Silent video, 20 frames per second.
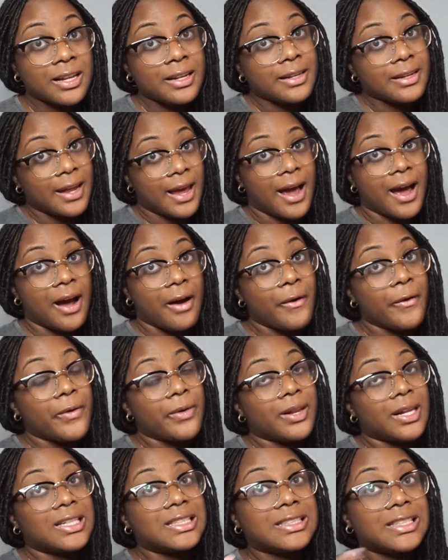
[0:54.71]
Now
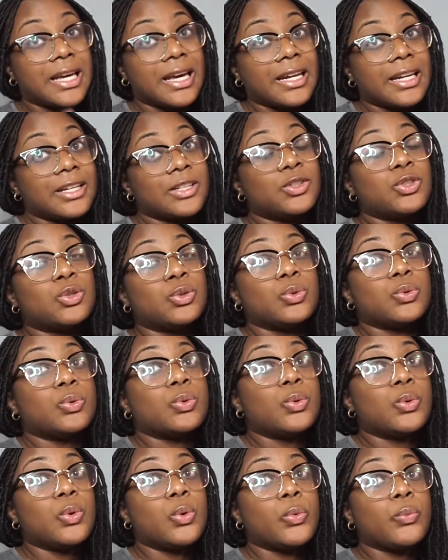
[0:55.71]
let's get
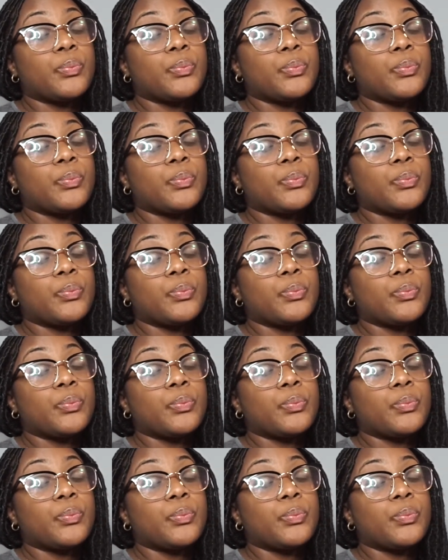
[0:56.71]
into